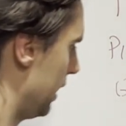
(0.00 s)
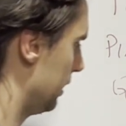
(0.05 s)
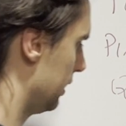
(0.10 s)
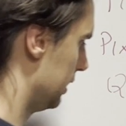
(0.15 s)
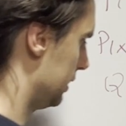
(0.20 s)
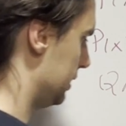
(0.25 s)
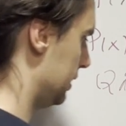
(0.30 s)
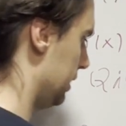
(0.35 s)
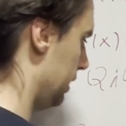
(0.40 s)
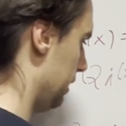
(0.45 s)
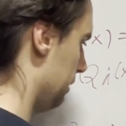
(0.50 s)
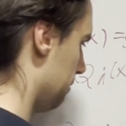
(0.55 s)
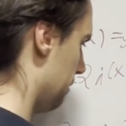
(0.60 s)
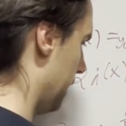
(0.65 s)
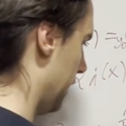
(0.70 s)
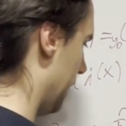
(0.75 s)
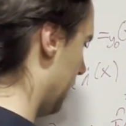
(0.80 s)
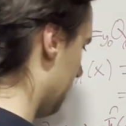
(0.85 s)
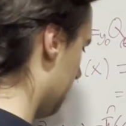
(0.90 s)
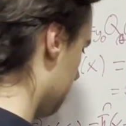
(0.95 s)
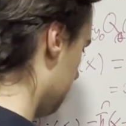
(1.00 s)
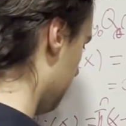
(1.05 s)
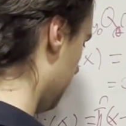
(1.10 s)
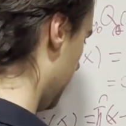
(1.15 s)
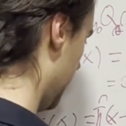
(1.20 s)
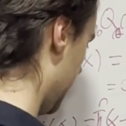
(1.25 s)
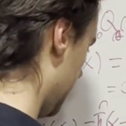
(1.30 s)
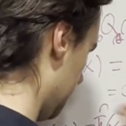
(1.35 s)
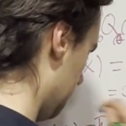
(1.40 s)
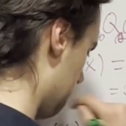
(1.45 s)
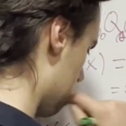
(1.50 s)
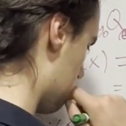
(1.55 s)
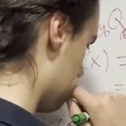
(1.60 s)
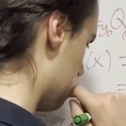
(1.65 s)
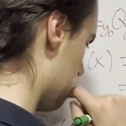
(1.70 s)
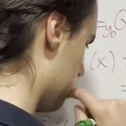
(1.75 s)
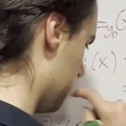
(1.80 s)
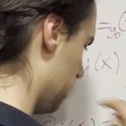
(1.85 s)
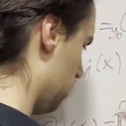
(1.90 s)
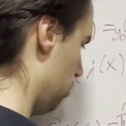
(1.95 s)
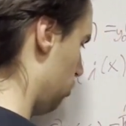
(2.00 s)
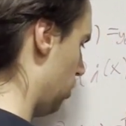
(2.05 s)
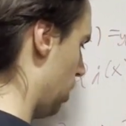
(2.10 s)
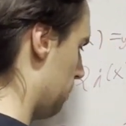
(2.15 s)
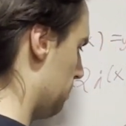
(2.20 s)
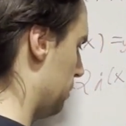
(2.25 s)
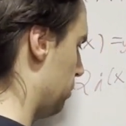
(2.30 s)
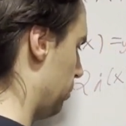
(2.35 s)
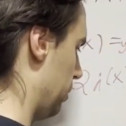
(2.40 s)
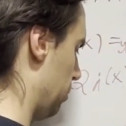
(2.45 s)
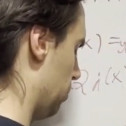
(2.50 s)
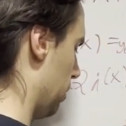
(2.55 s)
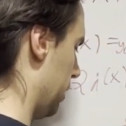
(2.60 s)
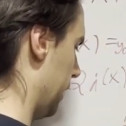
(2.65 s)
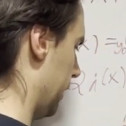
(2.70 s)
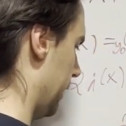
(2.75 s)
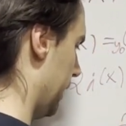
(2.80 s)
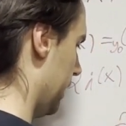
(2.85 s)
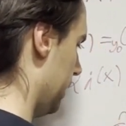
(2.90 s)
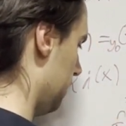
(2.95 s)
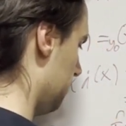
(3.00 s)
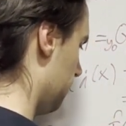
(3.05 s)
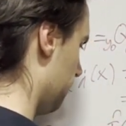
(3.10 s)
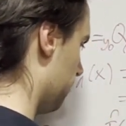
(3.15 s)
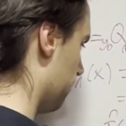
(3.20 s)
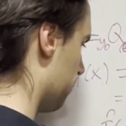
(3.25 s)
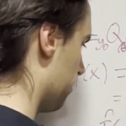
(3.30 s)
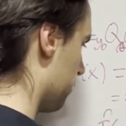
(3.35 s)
Let's see. If I have a j between 1 and n,